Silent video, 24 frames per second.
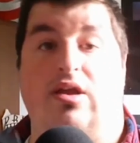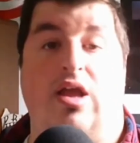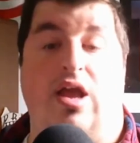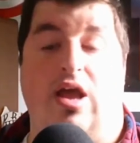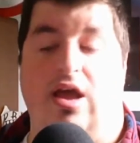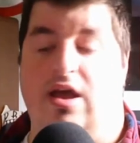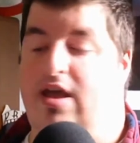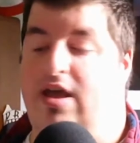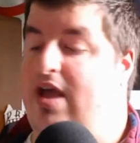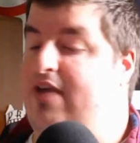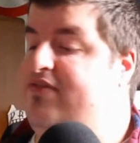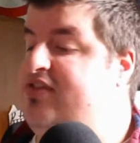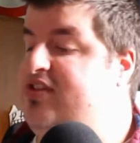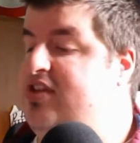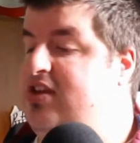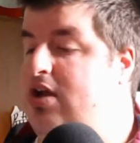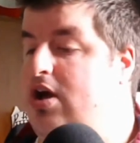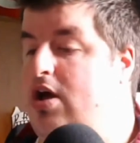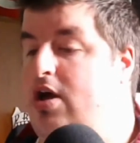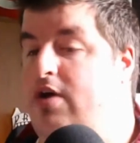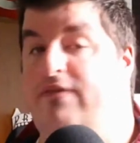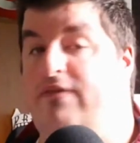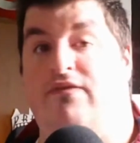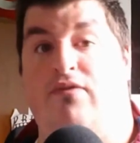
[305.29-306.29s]
I've seen
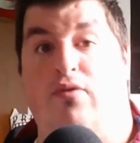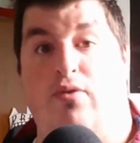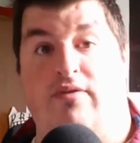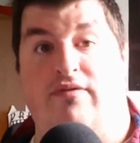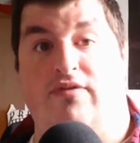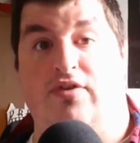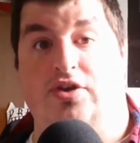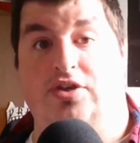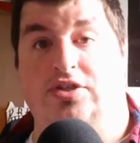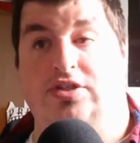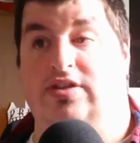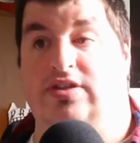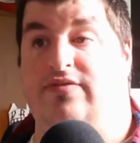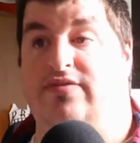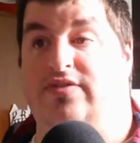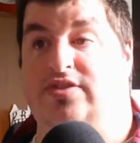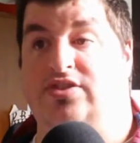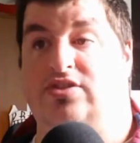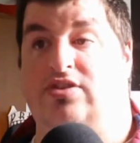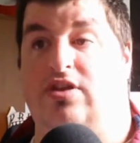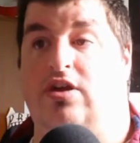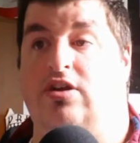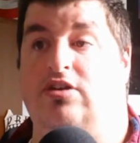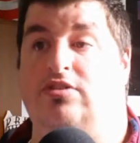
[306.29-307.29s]
all four versions of A
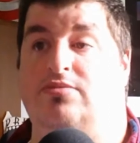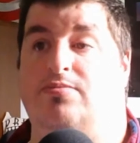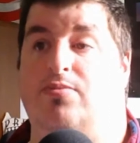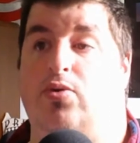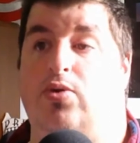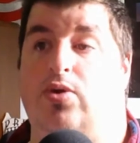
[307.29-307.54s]
Star Is Born,